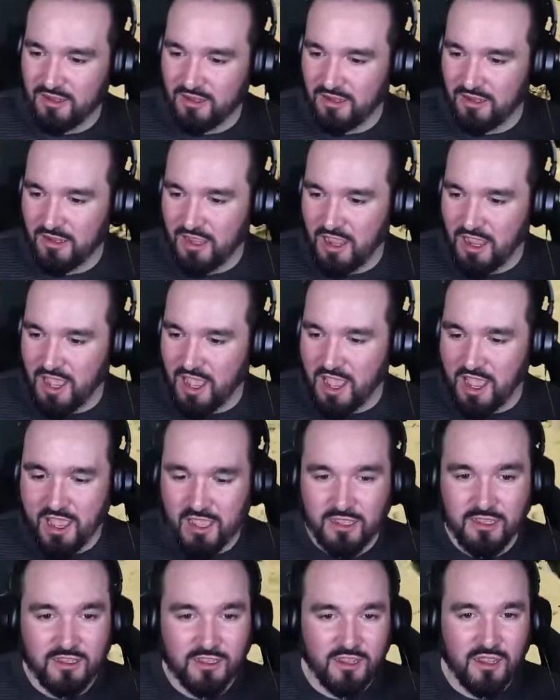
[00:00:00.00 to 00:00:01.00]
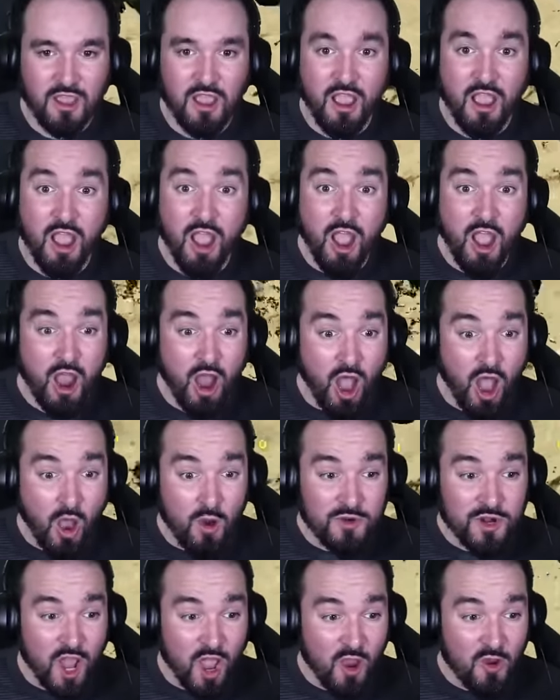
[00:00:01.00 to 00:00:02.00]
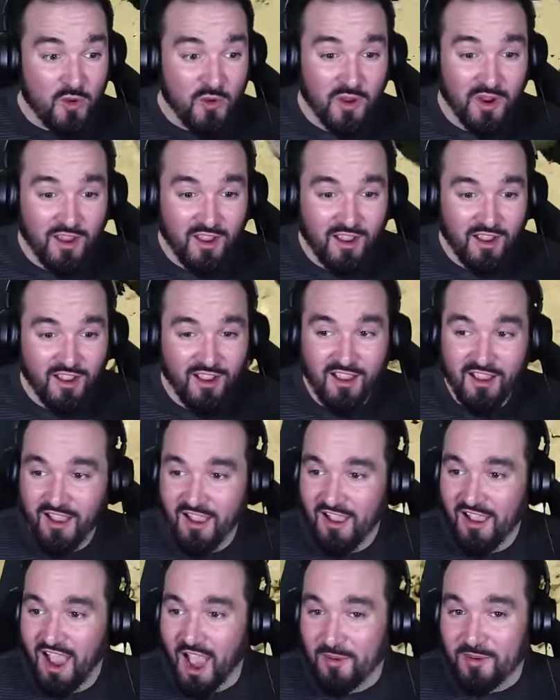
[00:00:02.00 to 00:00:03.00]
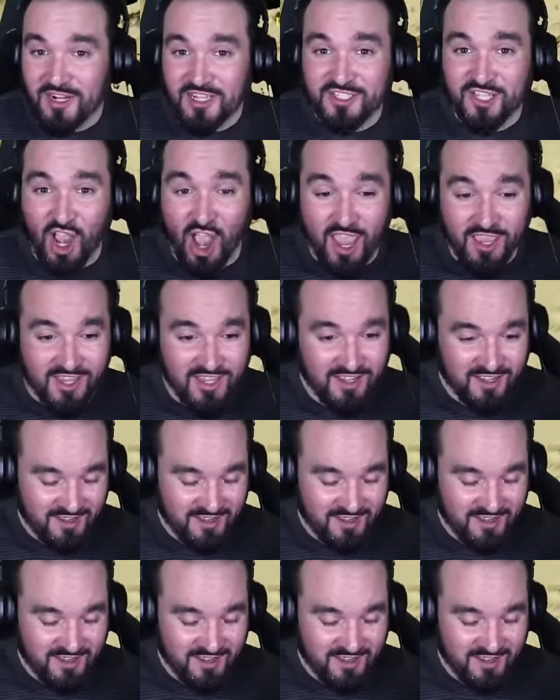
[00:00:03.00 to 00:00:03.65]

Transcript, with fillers: Oh no! I'm gonna die!